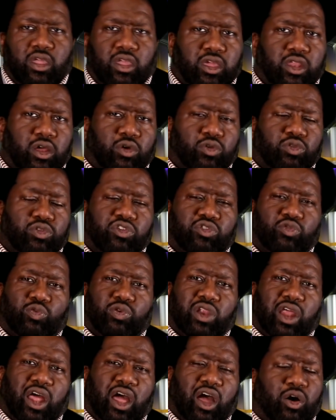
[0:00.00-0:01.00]
you know, this is
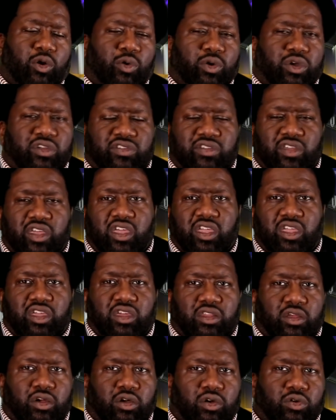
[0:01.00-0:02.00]
what I always say,
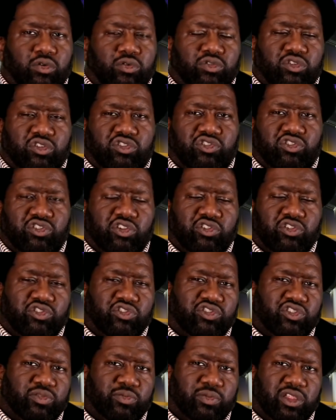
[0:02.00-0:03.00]
you know, your
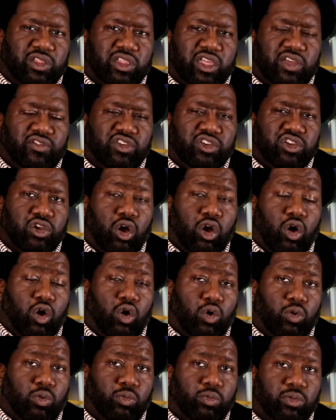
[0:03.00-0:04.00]
children shouldn't be leaving your
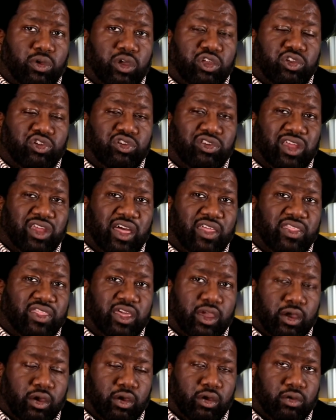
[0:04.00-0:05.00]
home and you're not
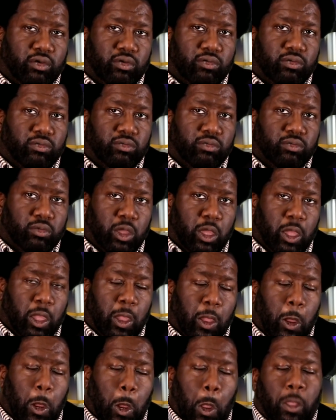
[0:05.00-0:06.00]
there.
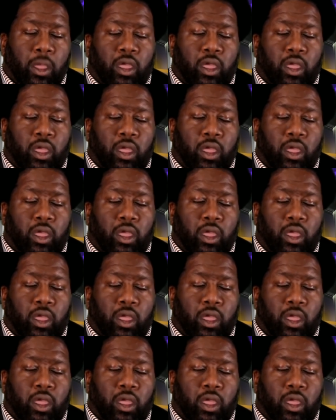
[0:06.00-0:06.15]
Okay.